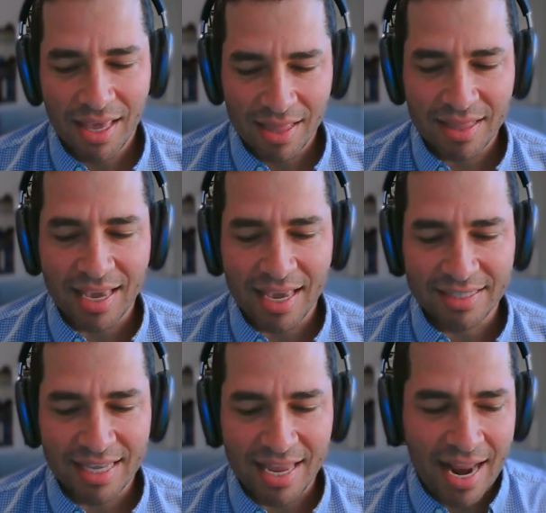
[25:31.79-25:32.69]
like I
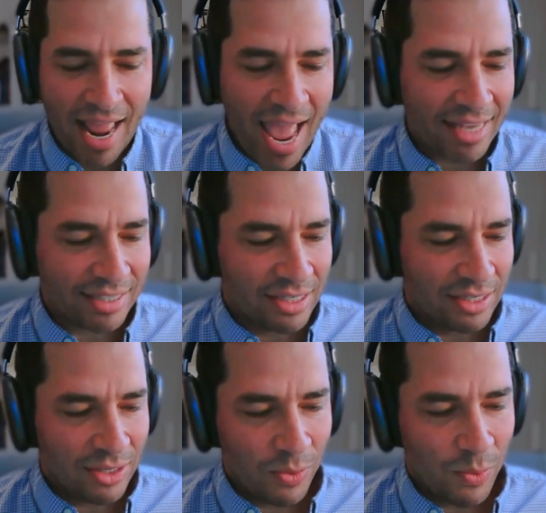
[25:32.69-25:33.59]
said, has to
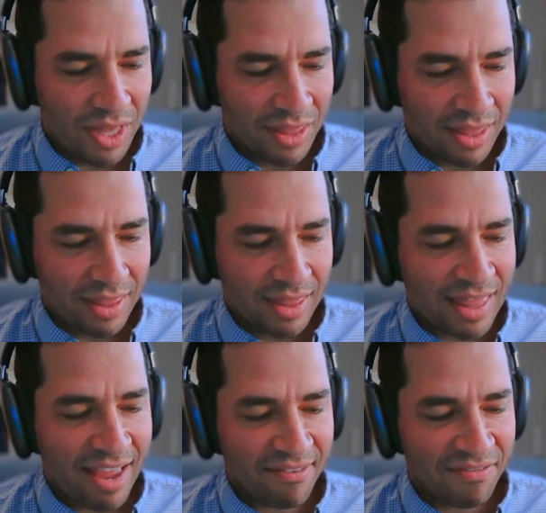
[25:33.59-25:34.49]
do with
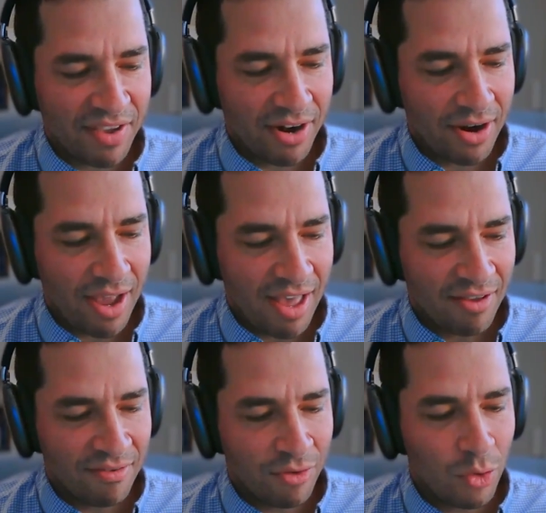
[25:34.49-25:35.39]
that fear
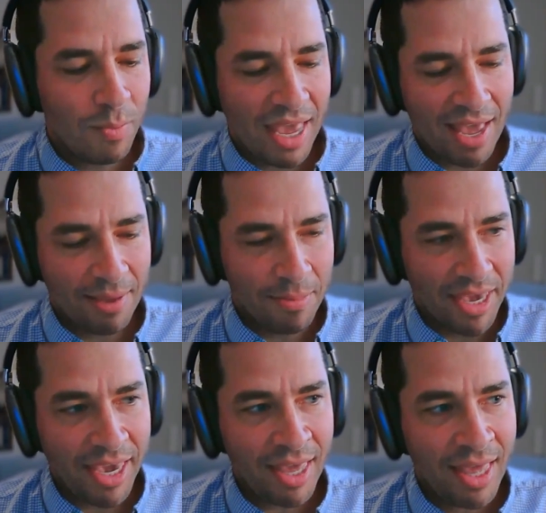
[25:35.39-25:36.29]
of who may I
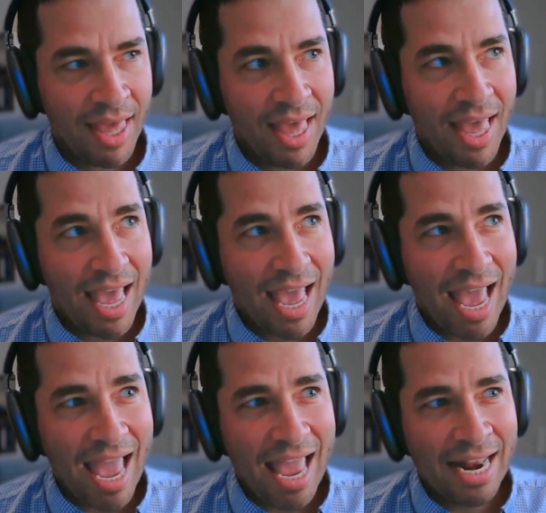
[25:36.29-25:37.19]
be?
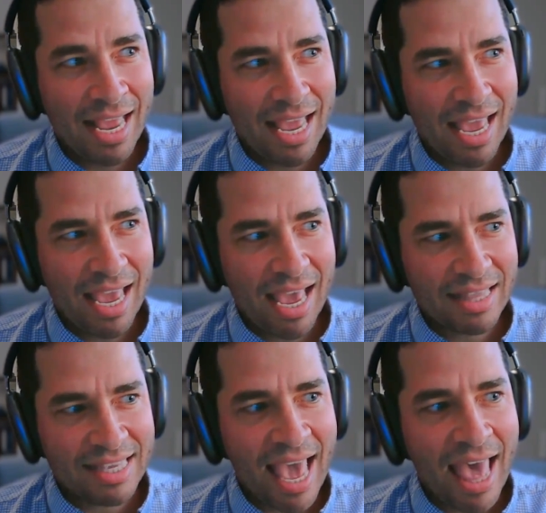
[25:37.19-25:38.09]
And
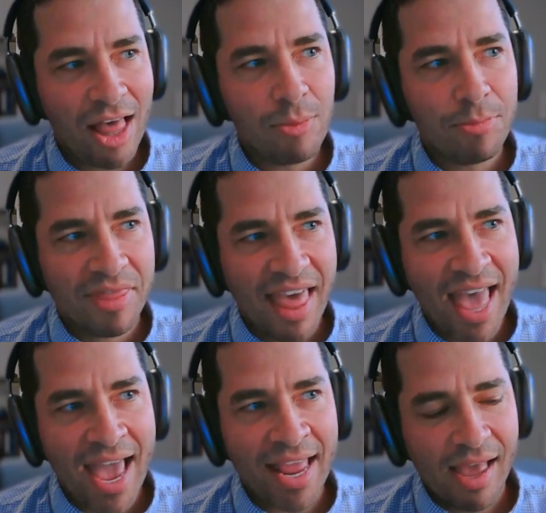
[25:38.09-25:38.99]
to help
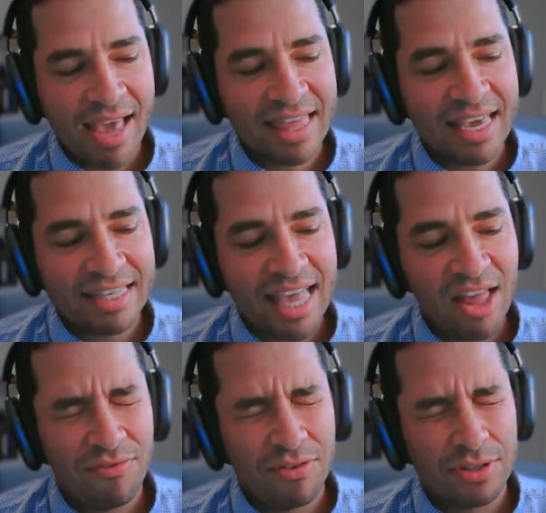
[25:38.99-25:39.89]
that, I think it's
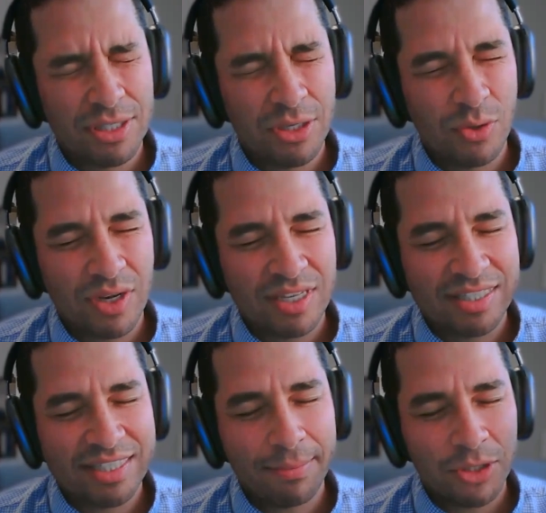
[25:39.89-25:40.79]
helpful to
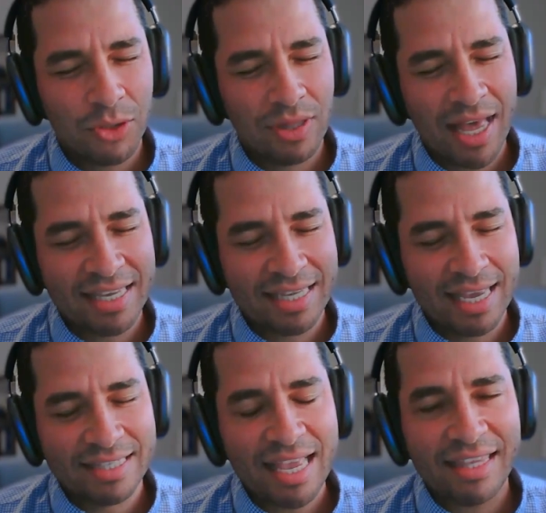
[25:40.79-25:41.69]
conceptualize
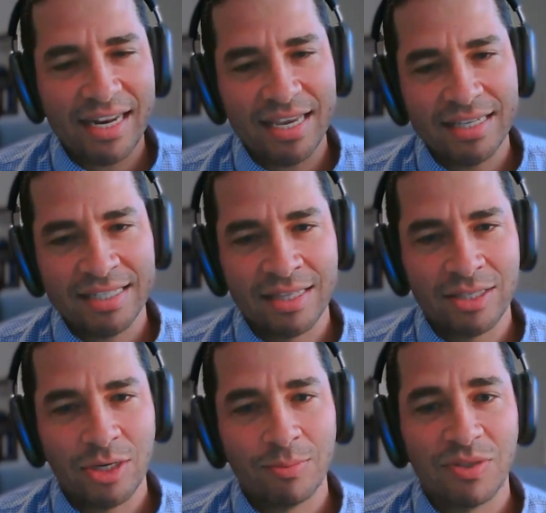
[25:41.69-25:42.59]
identities in
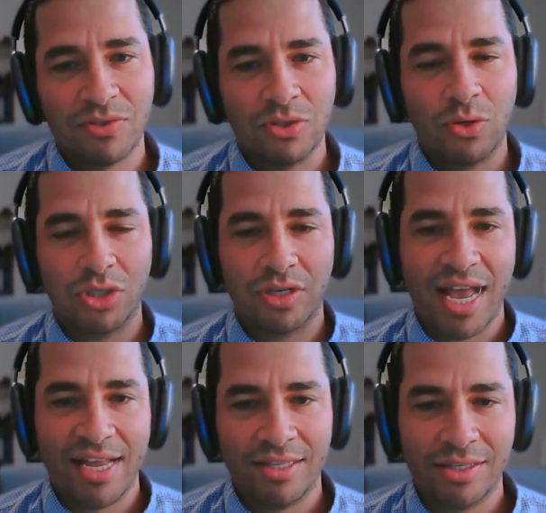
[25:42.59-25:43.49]
terms of social
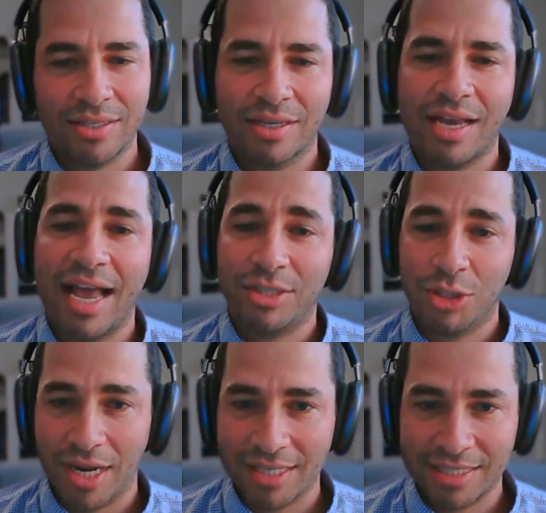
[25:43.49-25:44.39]

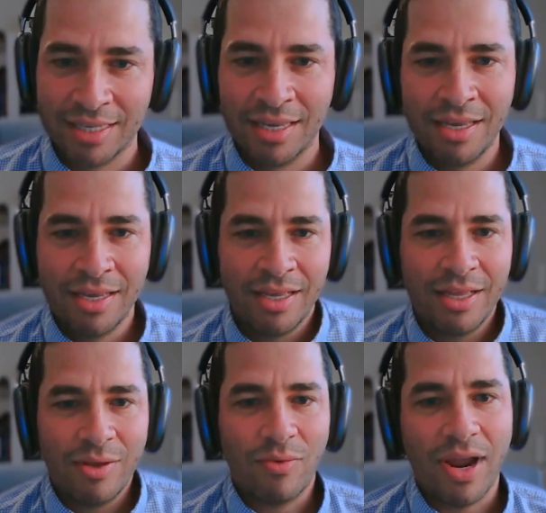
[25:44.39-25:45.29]
constructs,
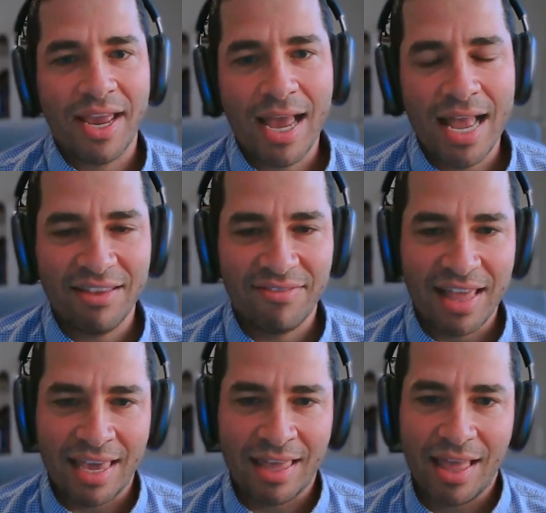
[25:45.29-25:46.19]
right? Kind of
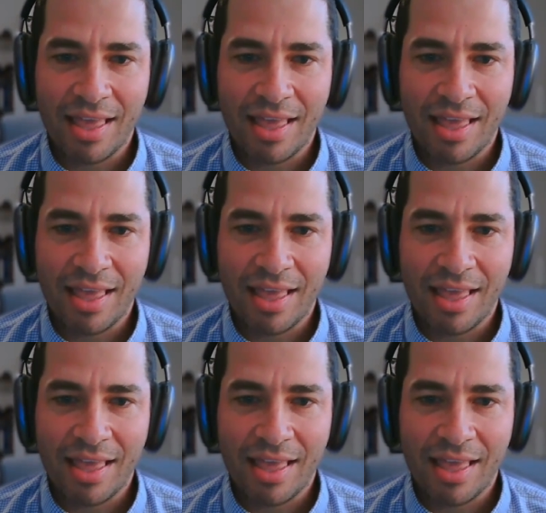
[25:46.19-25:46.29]
like,